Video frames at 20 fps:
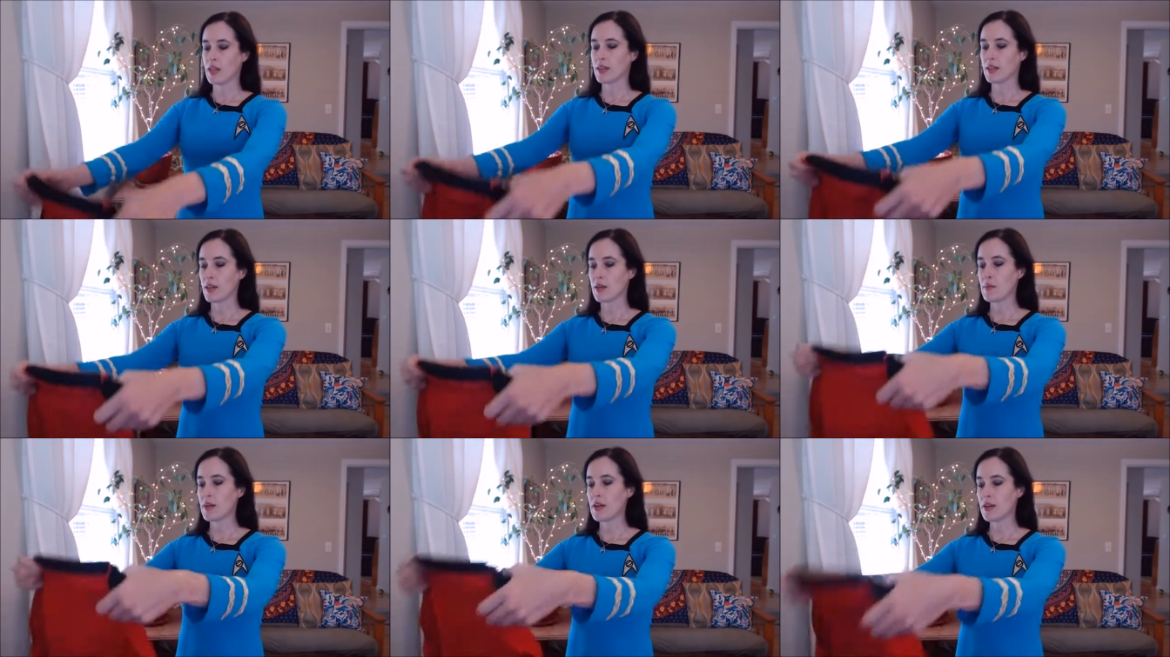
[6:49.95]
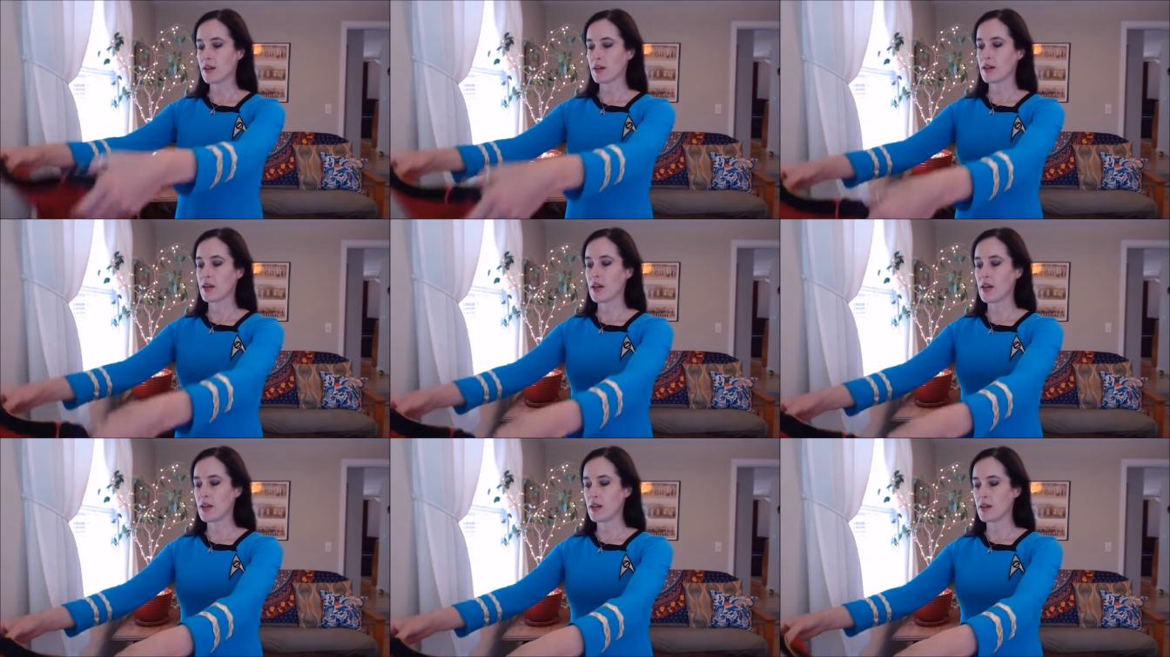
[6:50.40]
They make
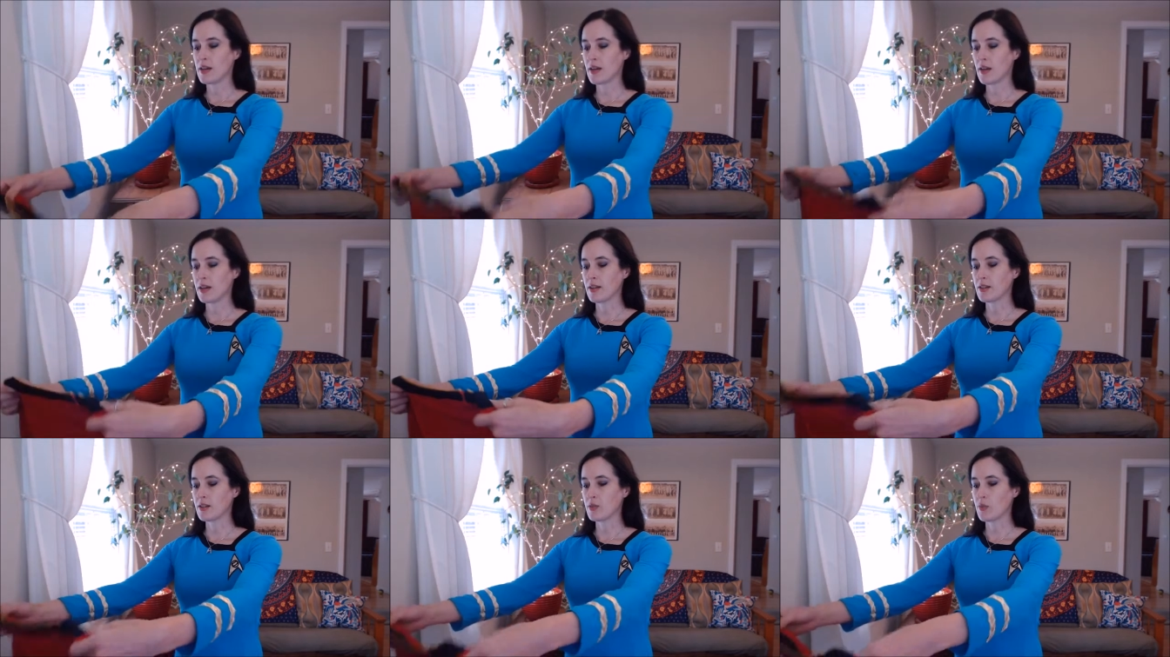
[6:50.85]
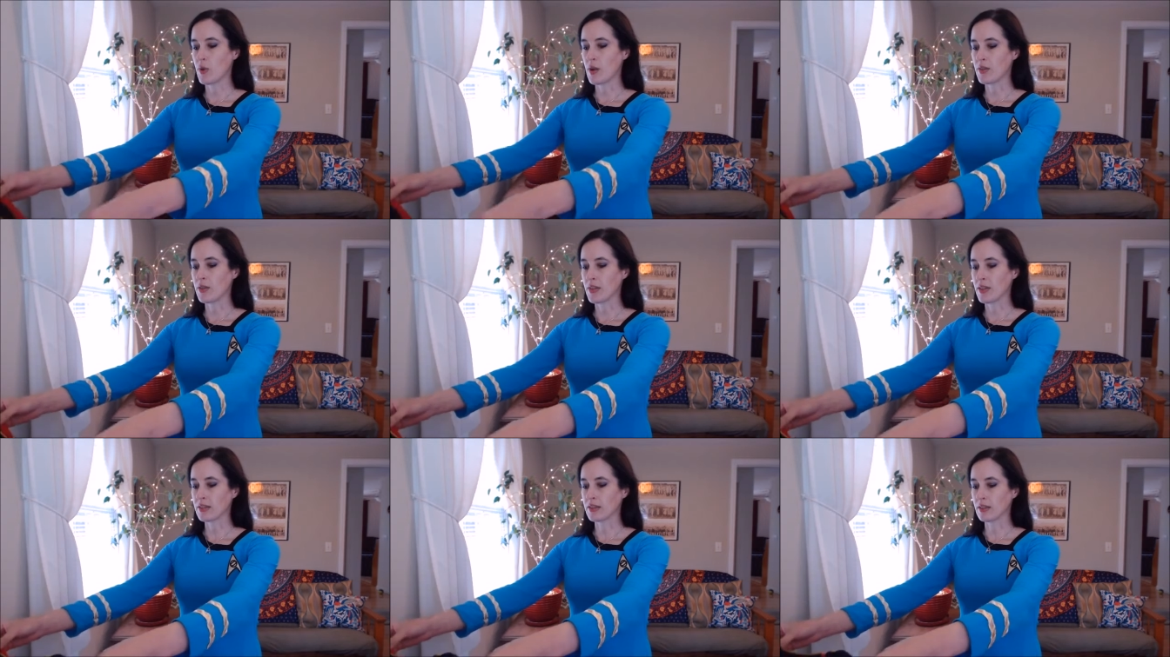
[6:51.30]
a nice
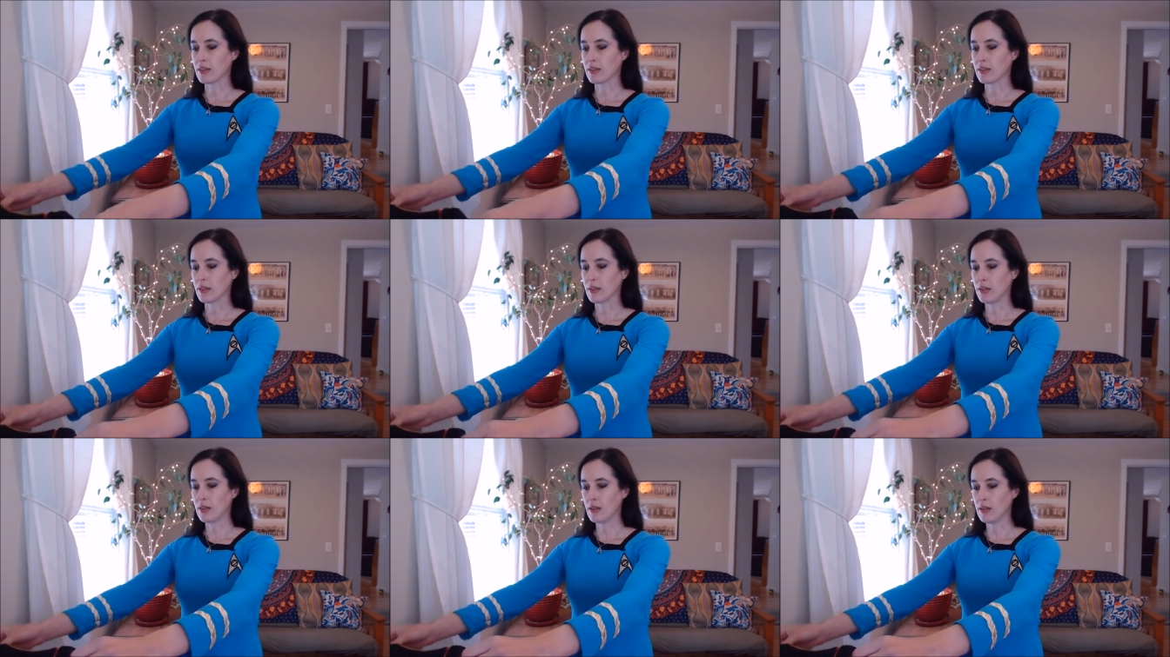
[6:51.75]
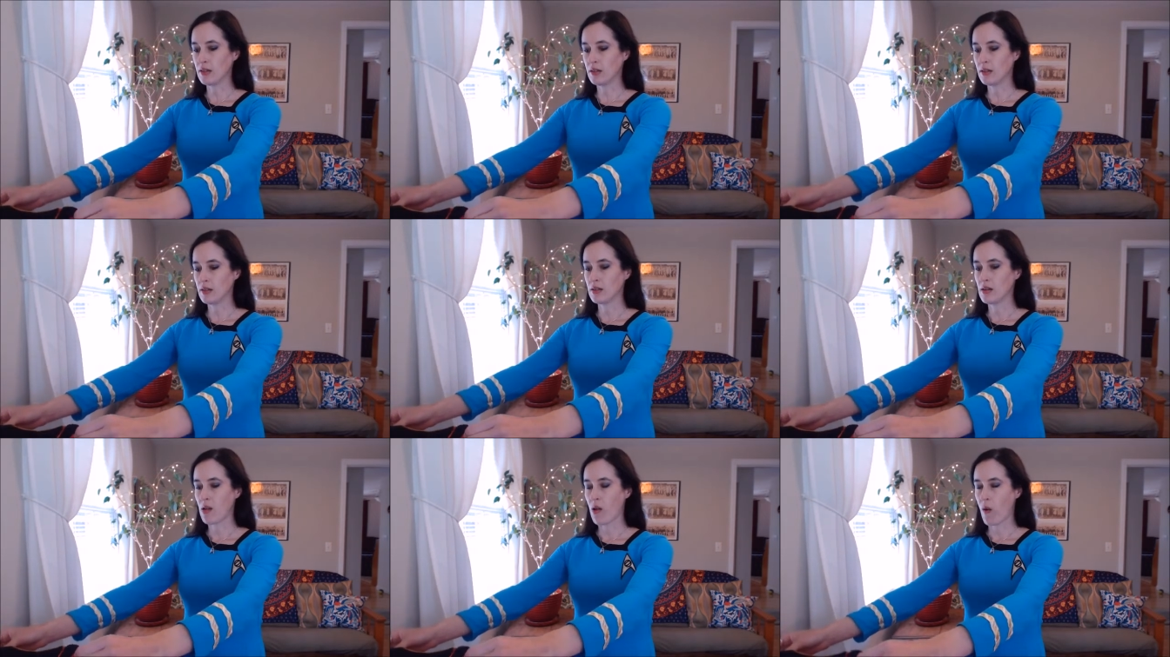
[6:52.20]
one that's a little,
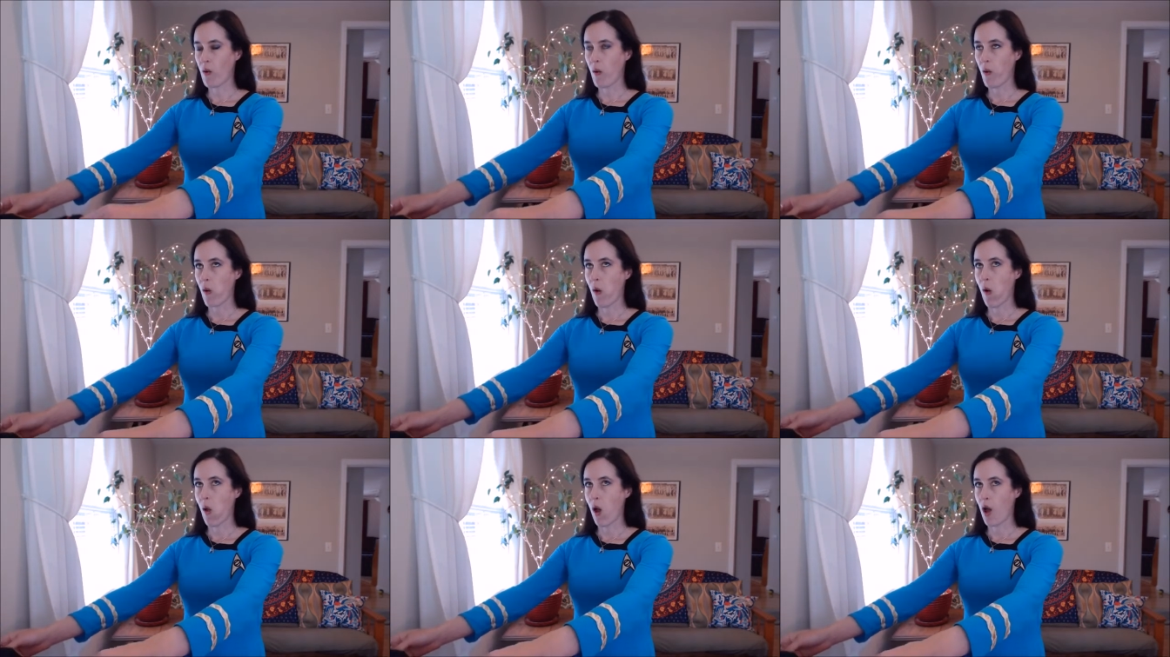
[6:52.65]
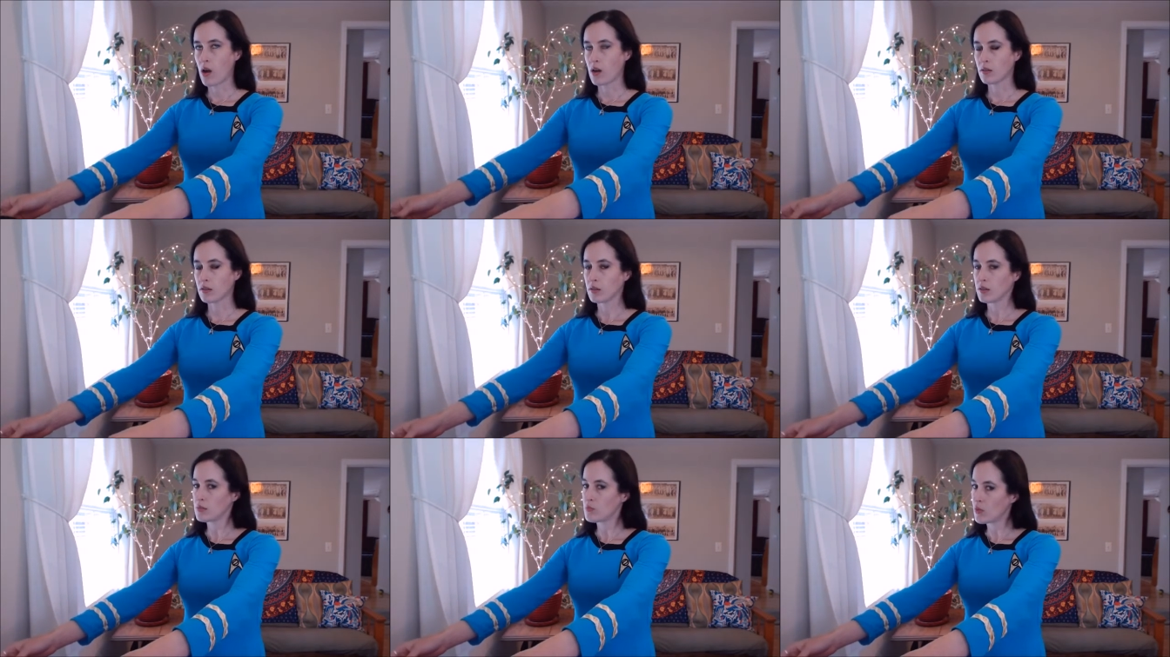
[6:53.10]

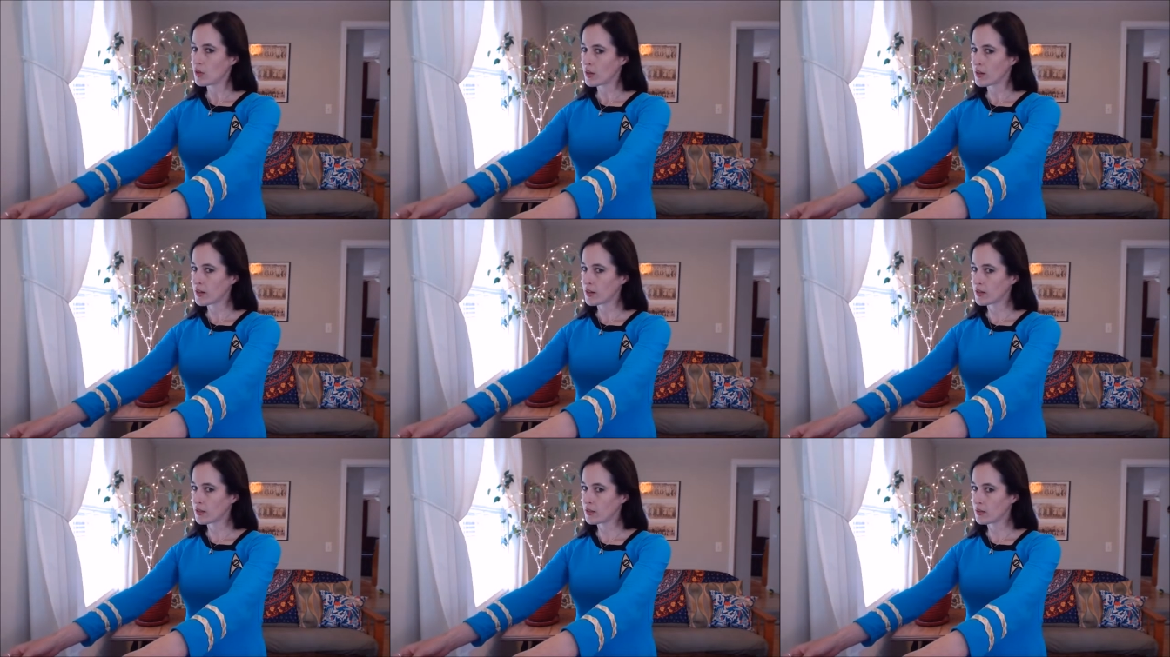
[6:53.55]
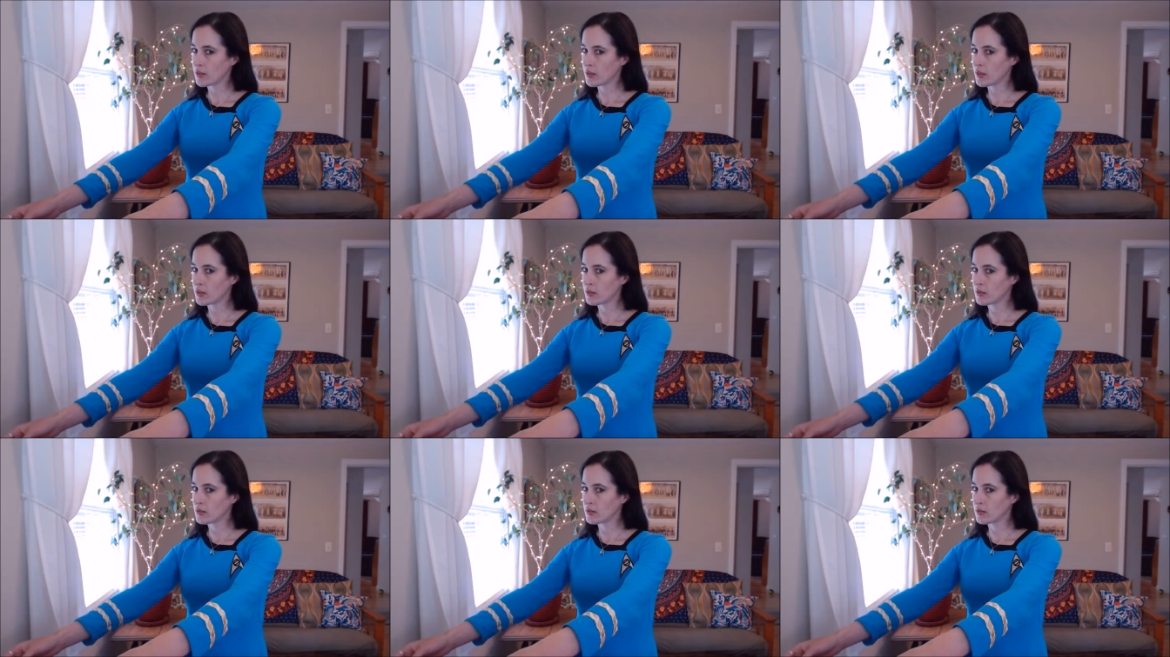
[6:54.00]
a little more accurate,